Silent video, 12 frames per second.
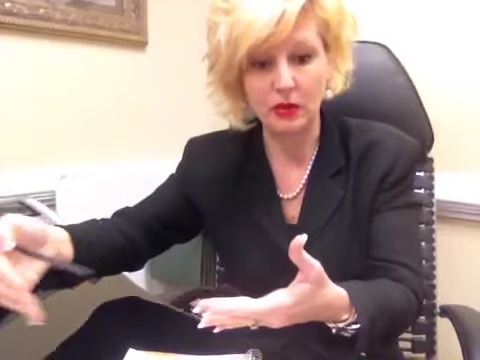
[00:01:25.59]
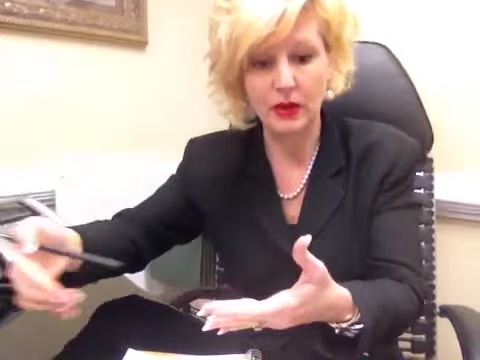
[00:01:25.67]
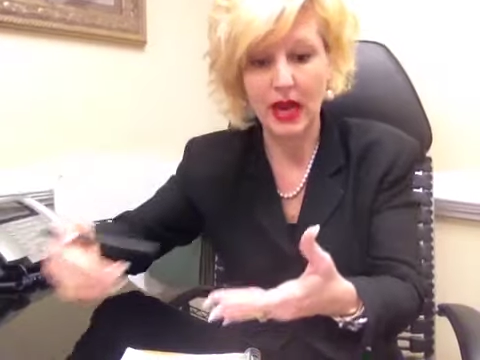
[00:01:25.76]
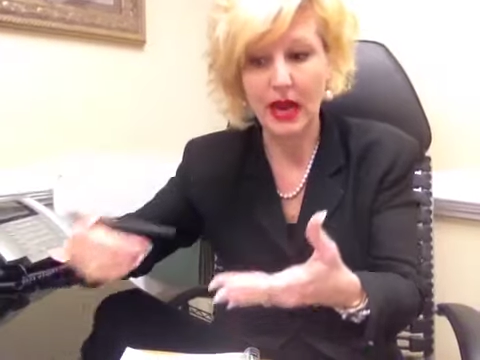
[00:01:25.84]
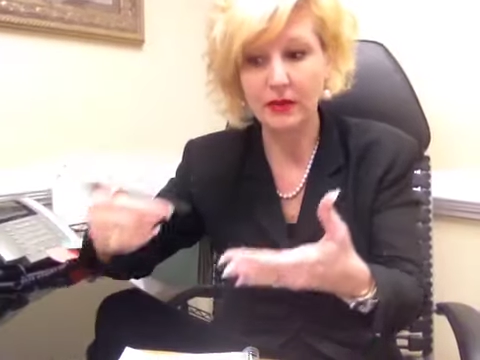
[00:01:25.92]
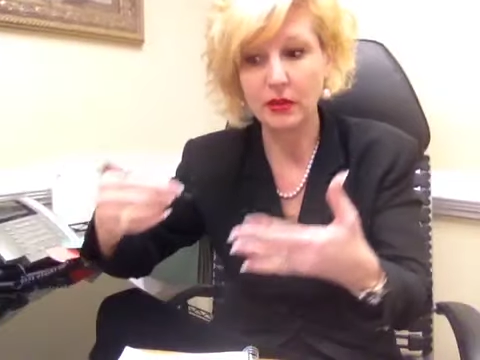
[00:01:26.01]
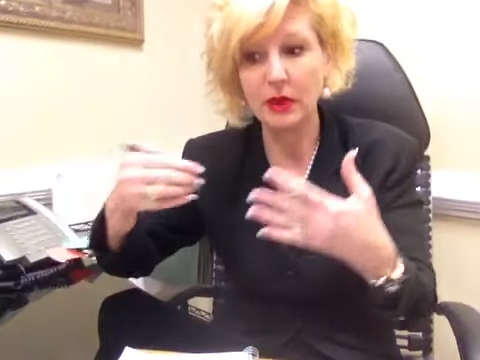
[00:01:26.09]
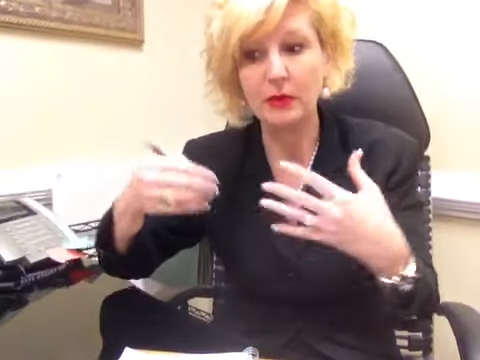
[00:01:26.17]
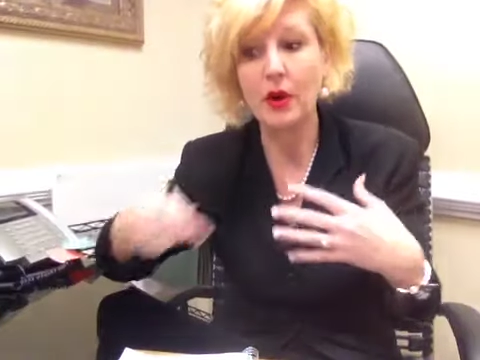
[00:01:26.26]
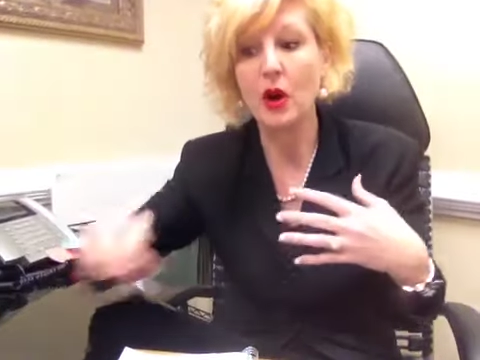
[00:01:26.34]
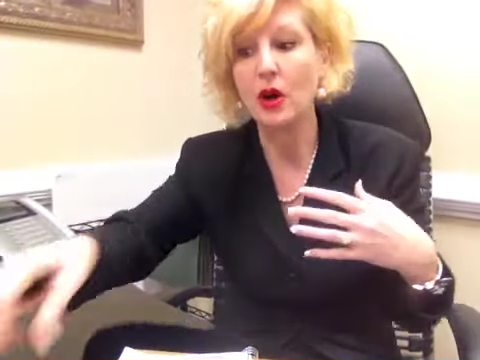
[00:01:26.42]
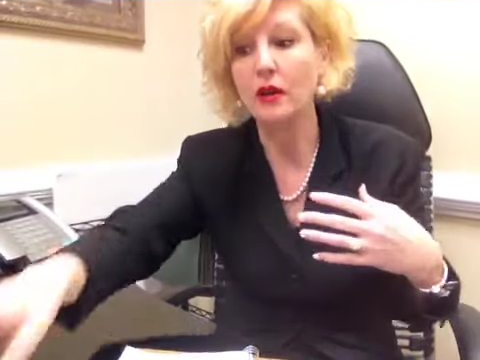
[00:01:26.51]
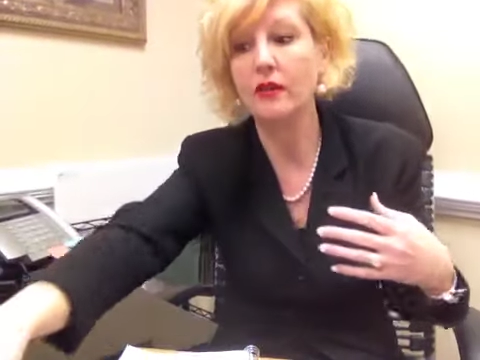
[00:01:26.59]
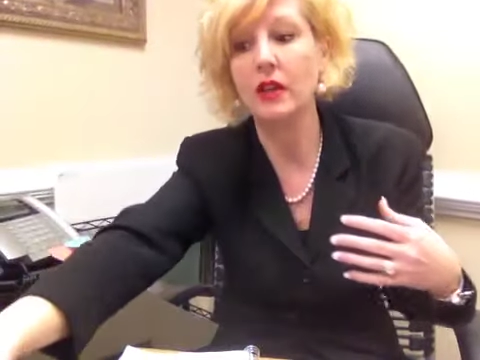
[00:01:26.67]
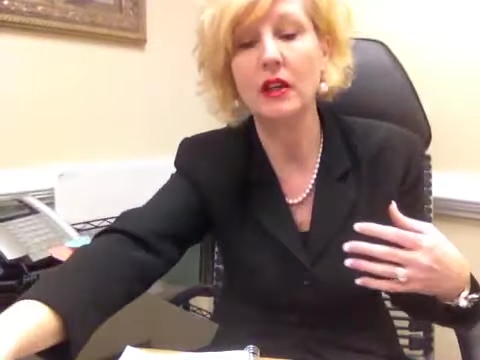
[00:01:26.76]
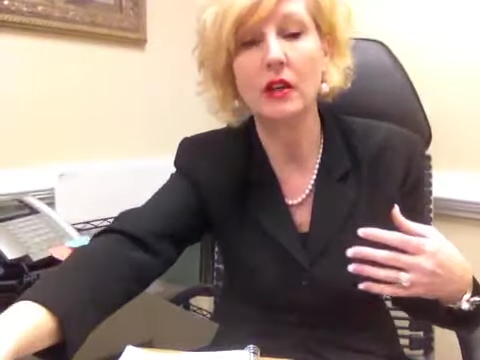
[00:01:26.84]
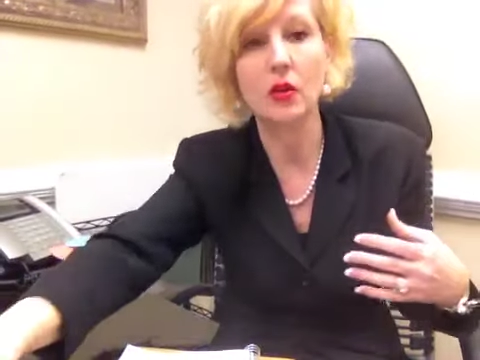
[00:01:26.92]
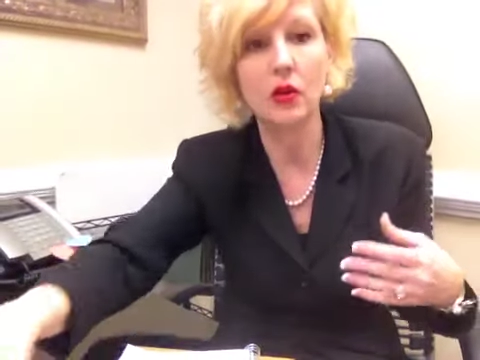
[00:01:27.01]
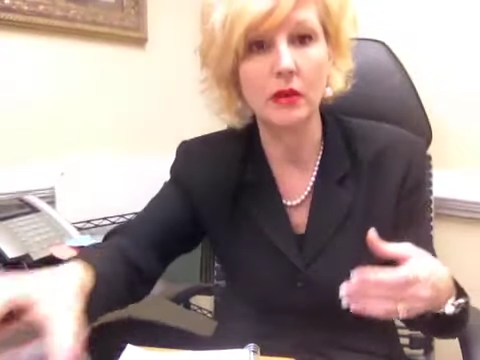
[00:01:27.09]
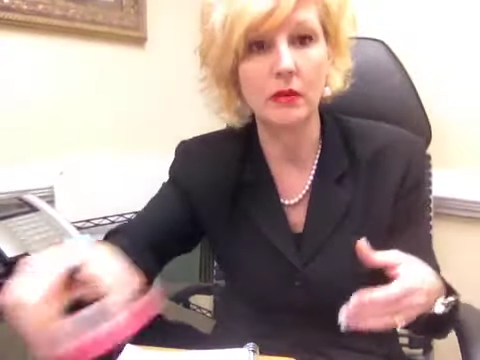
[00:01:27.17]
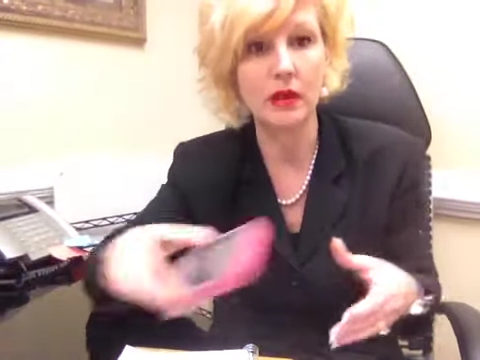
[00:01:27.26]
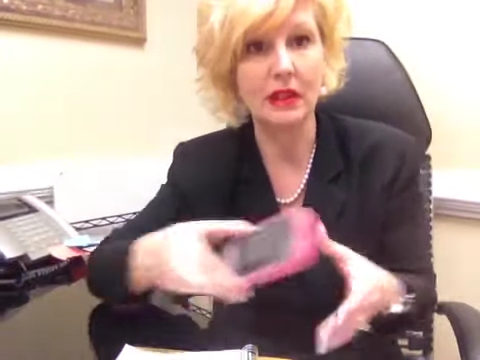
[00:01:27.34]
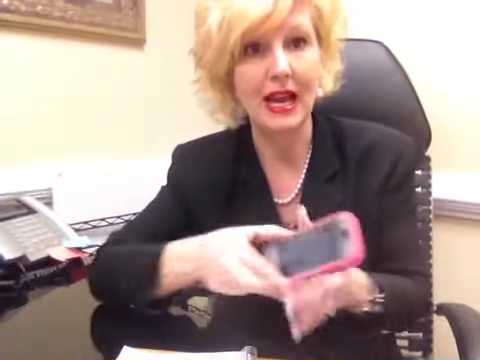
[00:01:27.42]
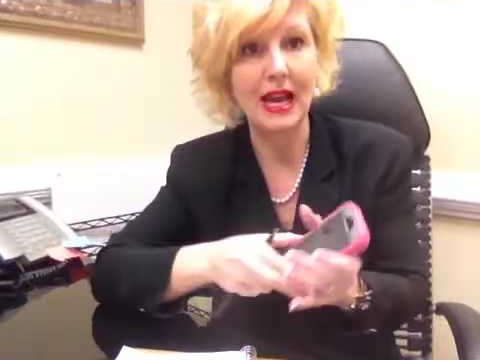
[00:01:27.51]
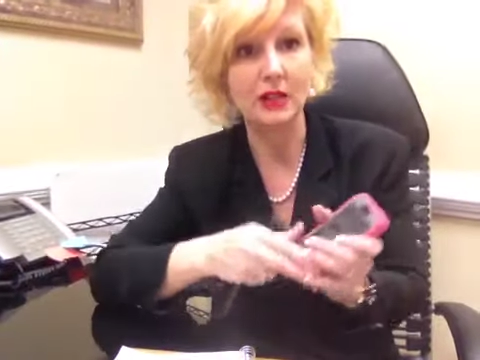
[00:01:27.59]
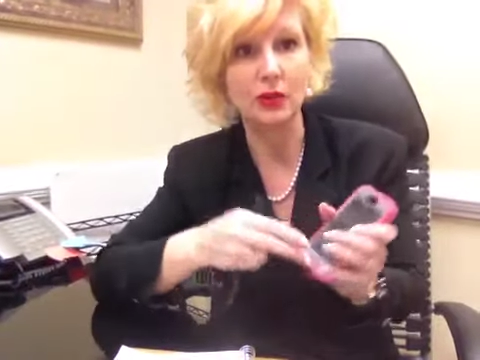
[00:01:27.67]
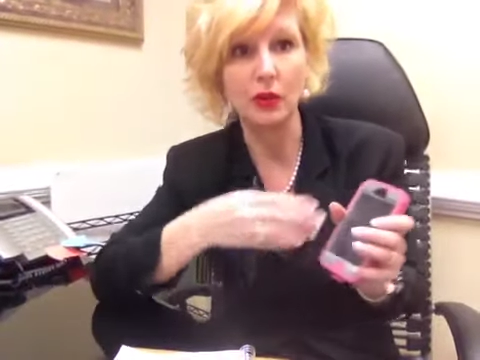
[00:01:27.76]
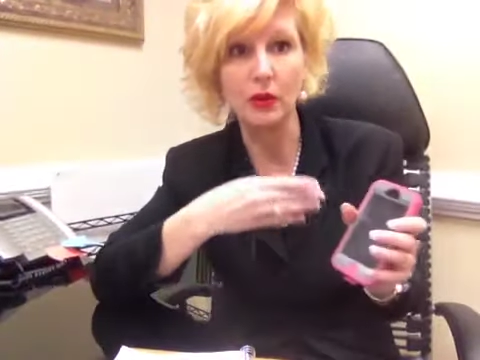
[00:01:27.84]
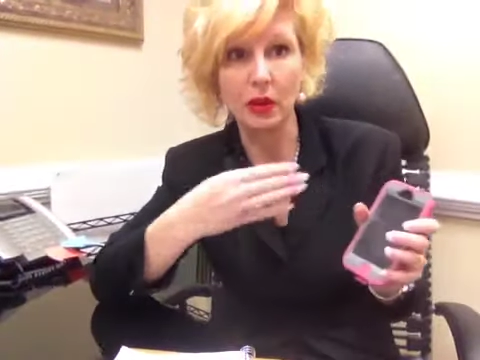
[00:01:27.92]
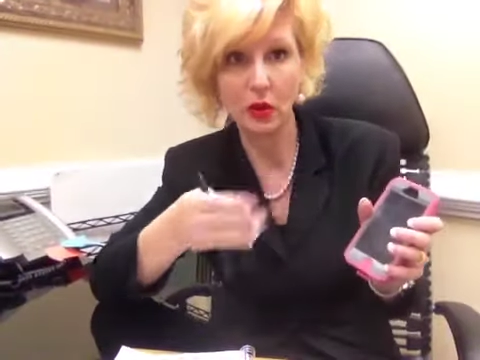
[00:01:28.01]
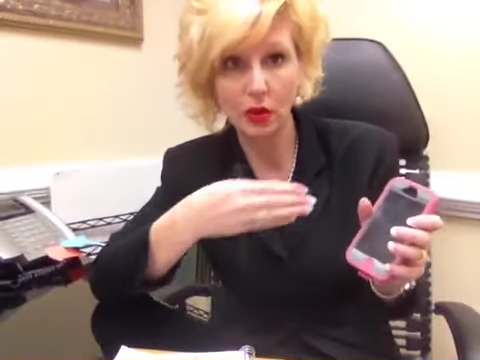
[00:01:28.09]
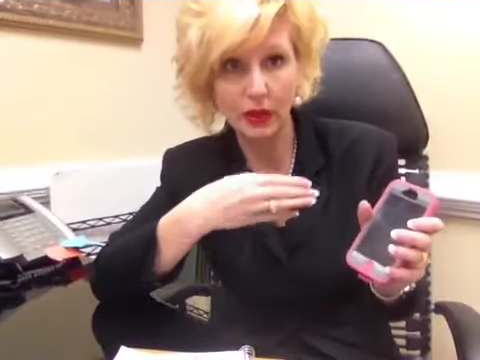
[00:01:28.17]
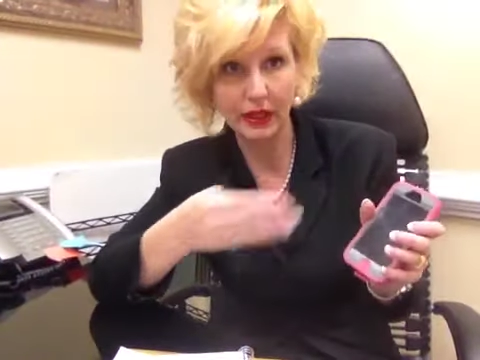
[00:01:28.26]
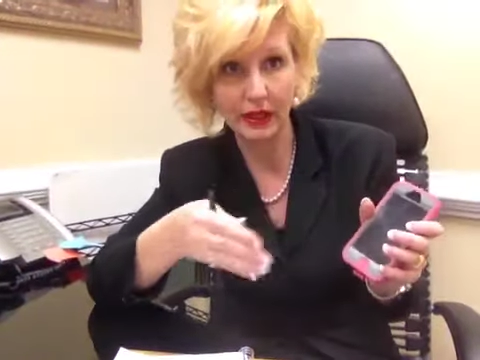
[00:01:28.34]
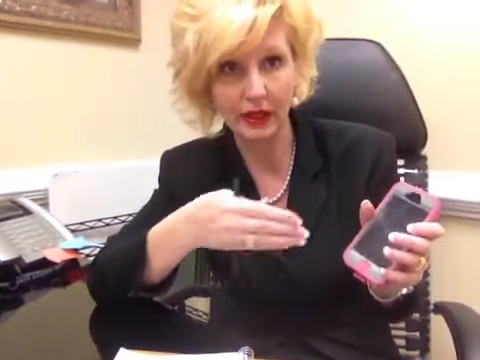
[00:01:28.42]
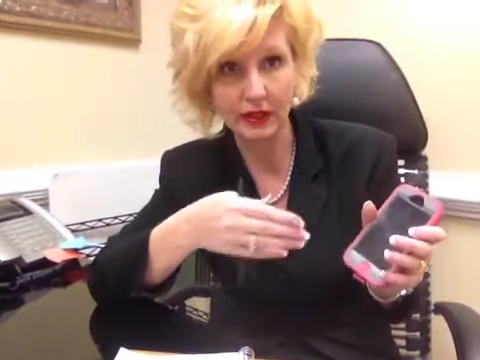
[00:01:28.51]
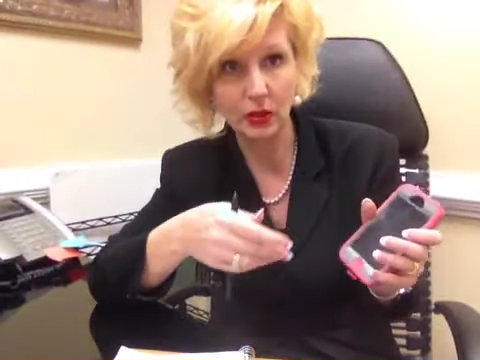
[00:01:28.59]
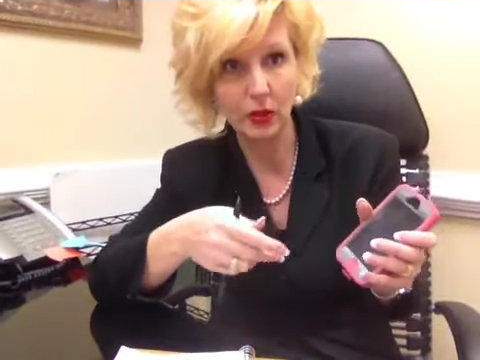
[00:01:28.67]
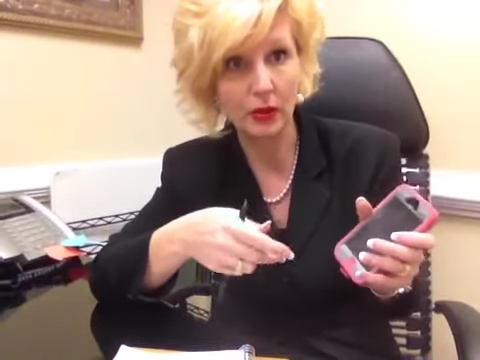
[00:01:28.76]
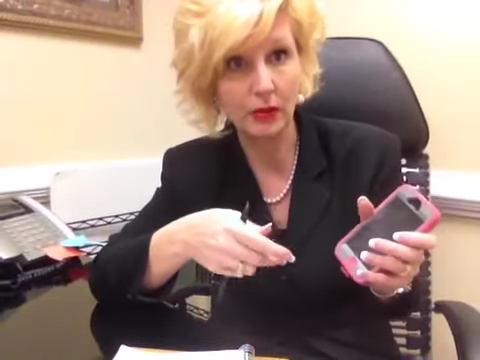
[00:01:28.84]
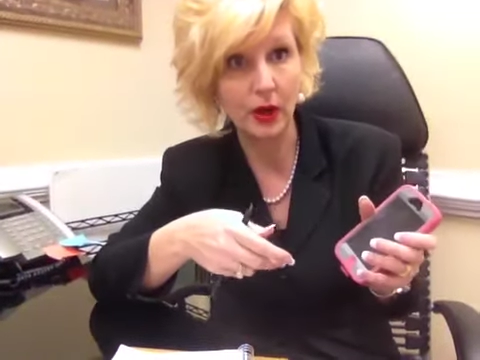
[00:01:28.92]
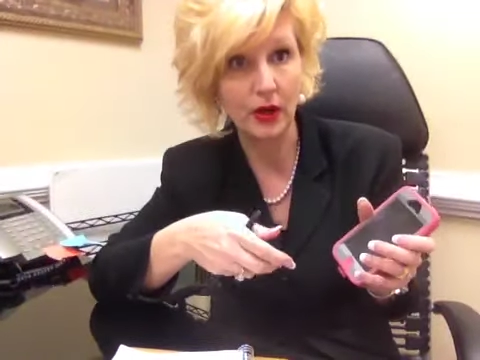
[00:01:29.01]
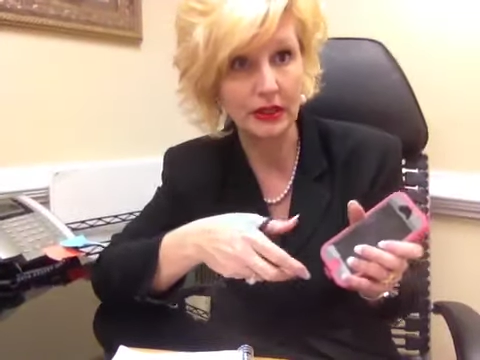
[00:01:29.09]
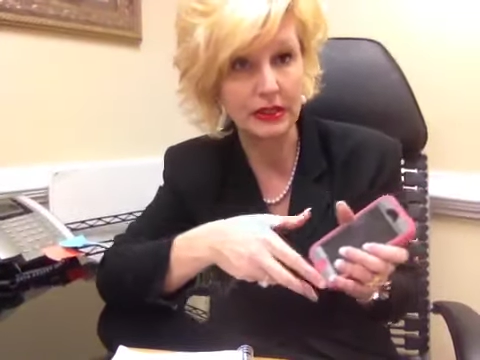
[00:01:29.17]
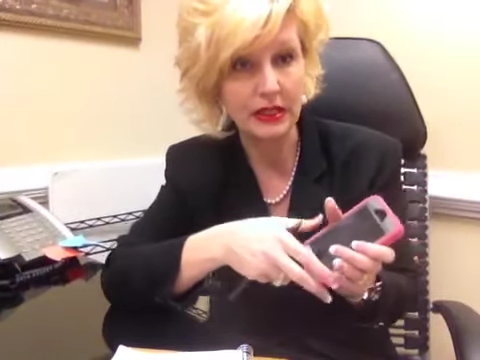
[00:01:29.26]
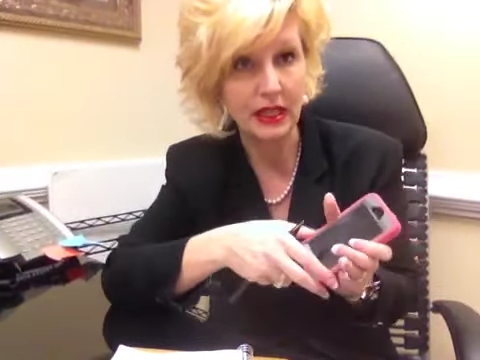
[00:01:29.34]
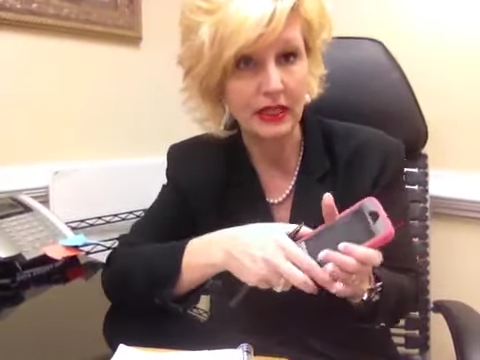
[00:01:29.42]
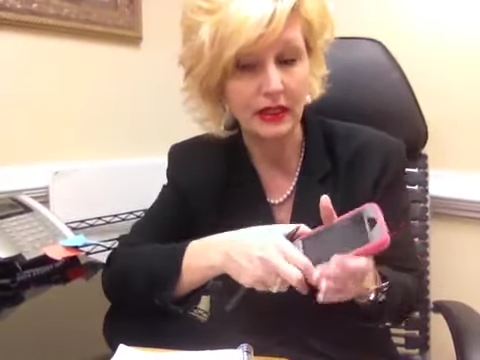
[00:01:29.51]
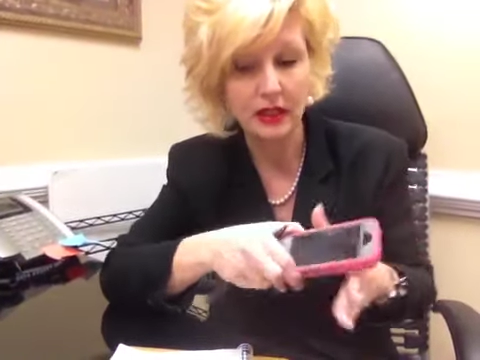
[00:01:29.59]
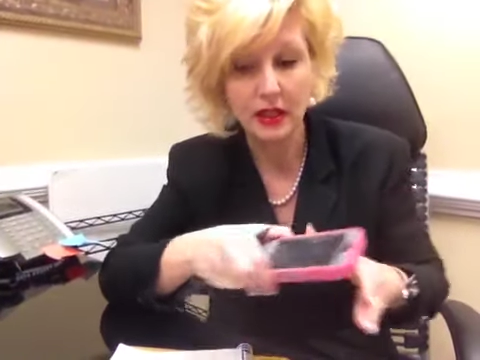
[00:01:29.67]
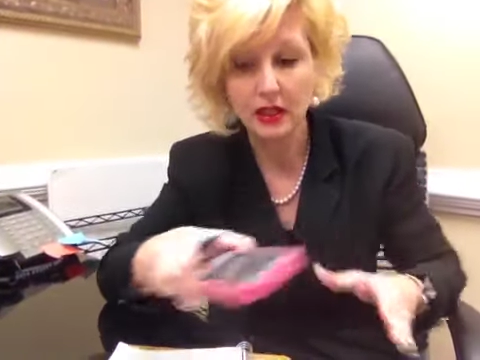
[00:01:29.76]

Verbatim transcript: We have to be part of the equipment as we're recording it. It's a one-party state.